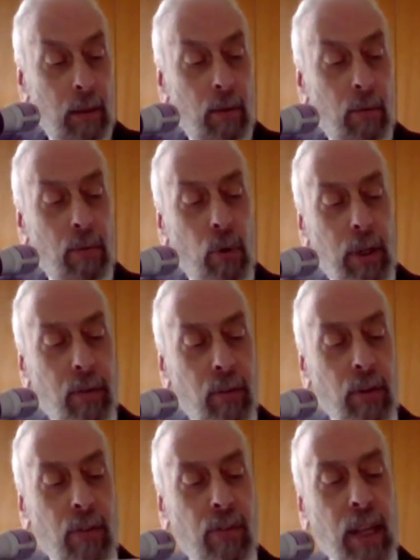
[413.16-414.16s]
Wohlers
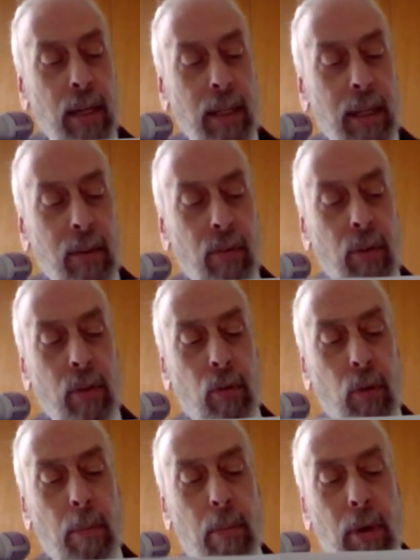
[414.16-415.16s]
and Steingas
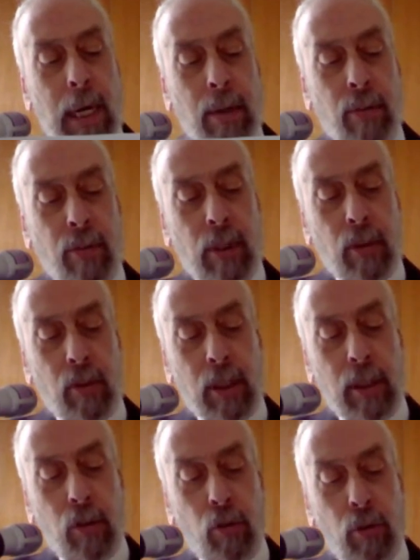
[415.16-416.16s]
summarized the
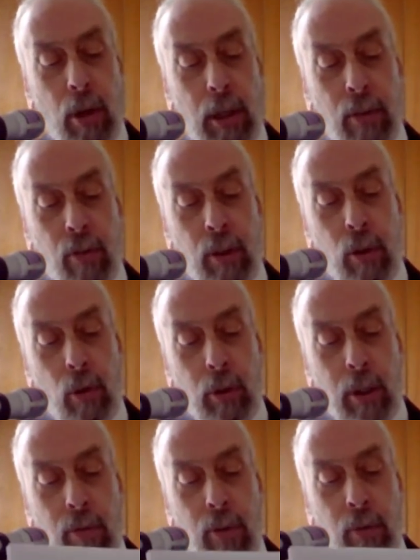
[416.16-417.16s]
traditional
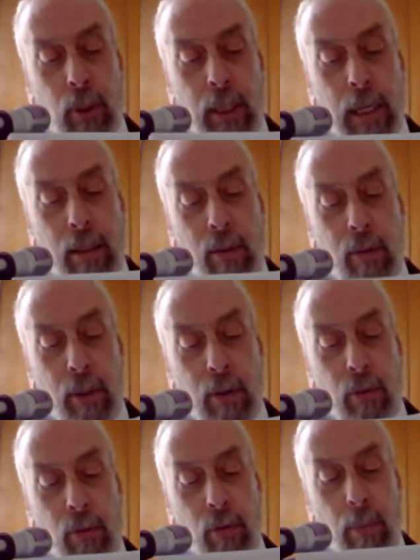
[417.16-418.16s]
lexicography with the
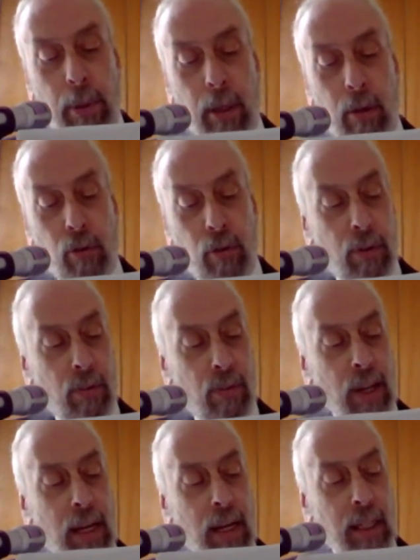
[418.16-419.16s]
entries Persian
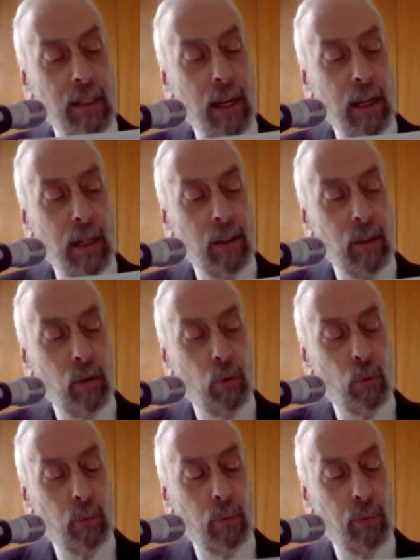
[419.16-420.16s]
Zahidan,
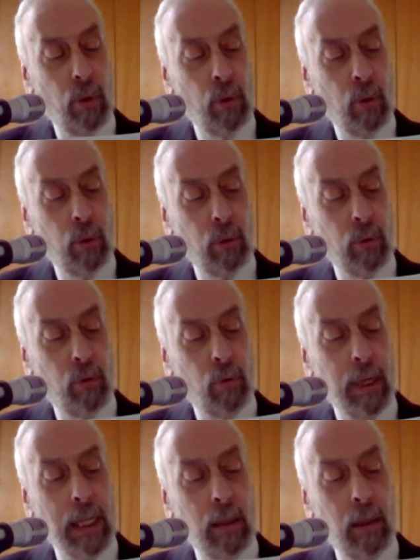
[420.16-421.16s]
to flow,
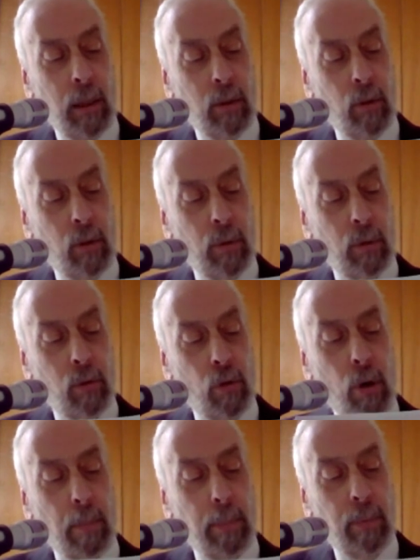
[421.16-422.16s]
trickled,
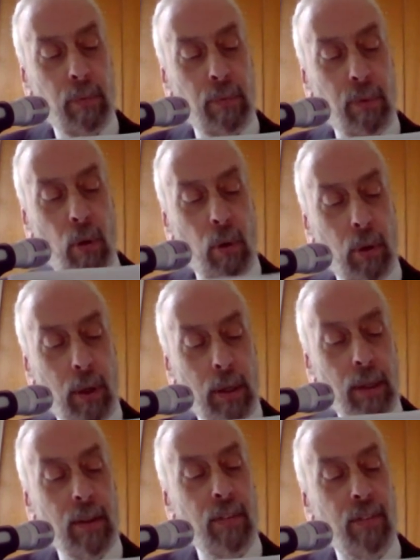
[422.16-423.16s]
drop, fall,
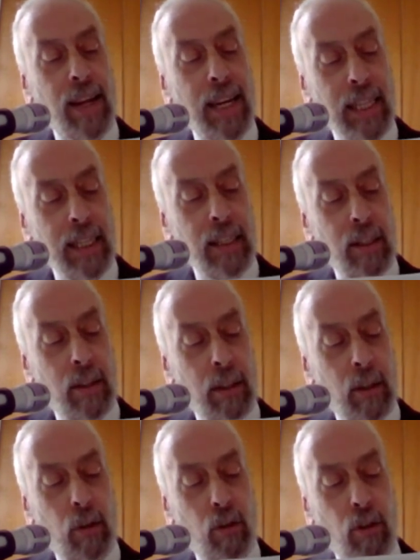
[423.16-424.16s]
Zahid,
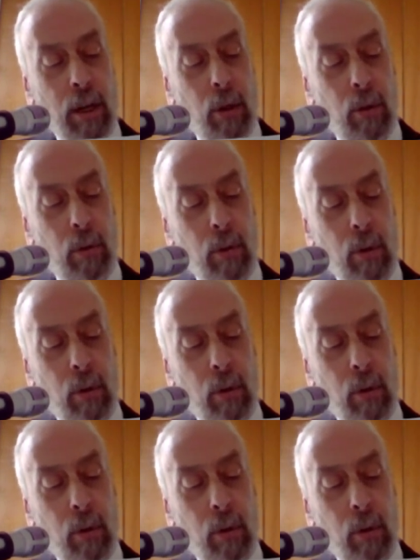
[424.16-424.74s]
shallow,